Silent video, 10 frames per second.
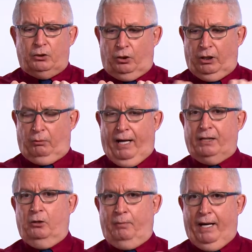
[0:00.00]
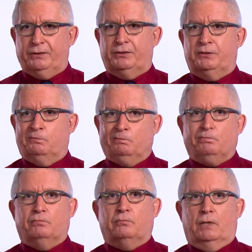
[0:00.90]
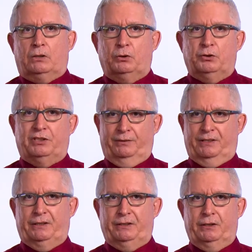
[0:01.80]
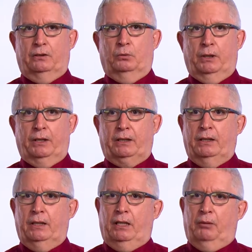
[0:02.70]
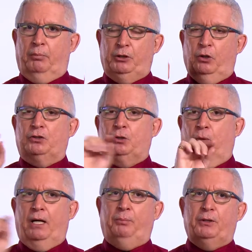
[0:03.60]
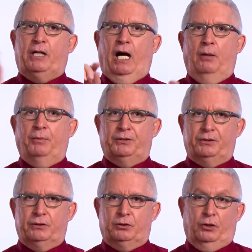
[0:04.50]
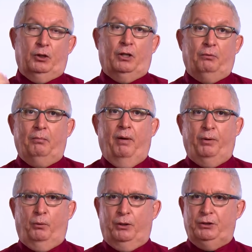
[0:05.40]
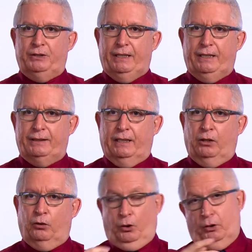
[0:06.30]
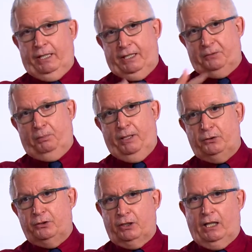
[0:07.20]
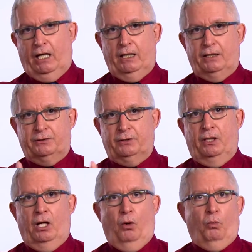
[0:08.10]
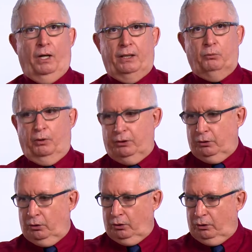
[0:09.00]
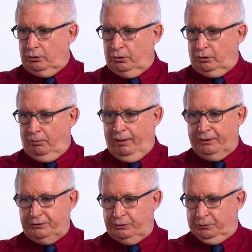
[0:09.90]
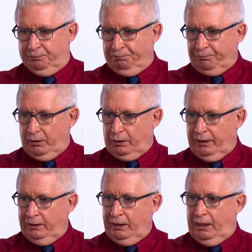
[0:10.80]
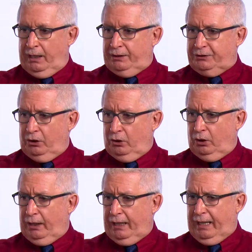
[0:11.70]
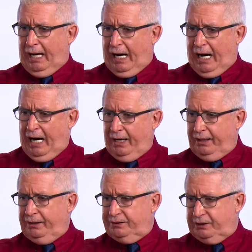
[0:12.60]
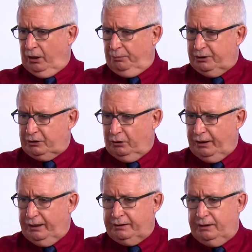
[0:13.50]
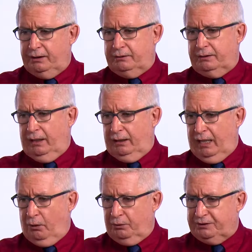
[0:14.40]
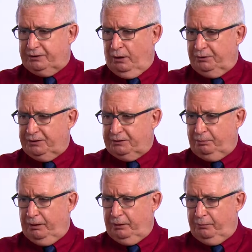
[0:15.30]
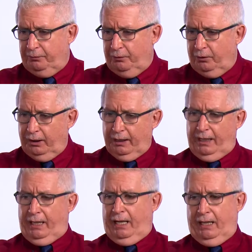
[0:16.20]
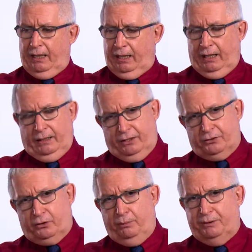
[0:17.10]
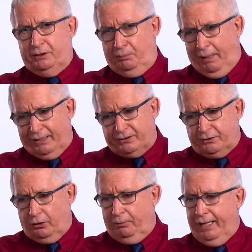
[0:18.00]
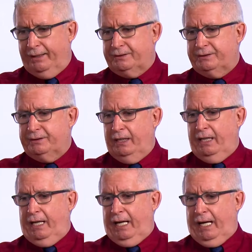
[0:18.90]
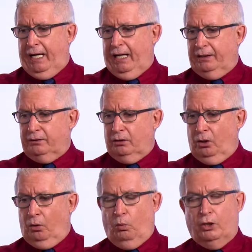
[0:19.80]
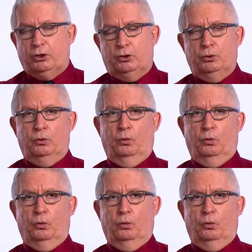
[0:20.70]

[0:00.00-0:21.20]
going to write commands to do some statistical work, but you also want to put comments so you can remember what you did, or you can explain to your colleagues what your commands do, okay? So R is an object-oriented language, as I was explaining before. An R script is a batch of commands, and what you do